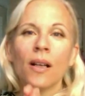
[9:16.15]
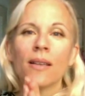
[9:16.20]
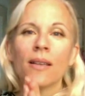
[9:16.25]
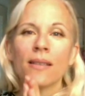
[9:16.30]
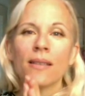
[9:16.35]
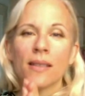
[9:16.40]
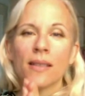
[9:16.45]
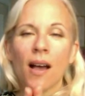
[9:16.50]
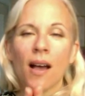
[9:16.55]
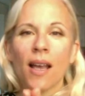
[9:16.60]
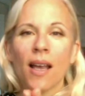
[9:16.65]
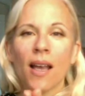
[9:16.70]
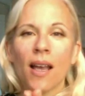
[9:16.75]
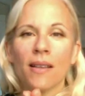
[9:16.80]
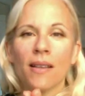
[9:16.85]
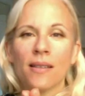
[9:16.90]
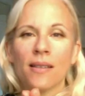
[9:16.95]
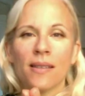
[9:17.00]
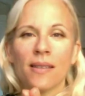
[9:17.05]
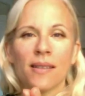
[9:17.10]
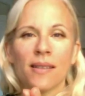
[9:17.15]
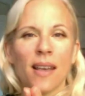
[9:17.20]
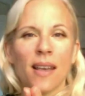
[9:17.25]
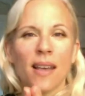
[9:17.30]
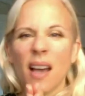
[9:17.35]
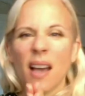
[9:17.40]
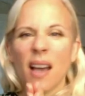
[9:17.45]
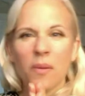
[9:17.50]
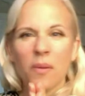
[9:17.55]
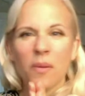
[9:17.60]
signs to say,
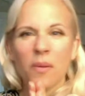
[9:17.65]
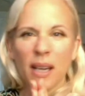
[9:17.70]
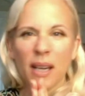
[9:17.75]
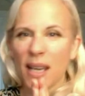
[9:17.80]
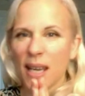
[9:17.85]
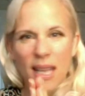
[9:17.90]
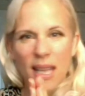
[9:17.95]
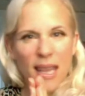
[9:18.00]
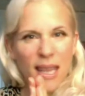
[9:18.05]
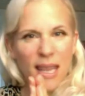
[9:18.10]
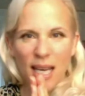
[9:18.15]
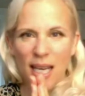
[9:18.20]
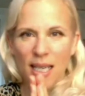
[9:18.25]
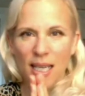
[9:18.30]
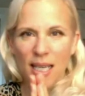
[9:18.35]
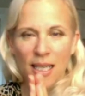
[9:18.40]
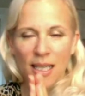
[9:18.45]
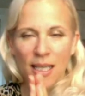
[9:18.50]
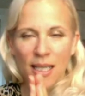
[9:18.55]
I don't want to eat that,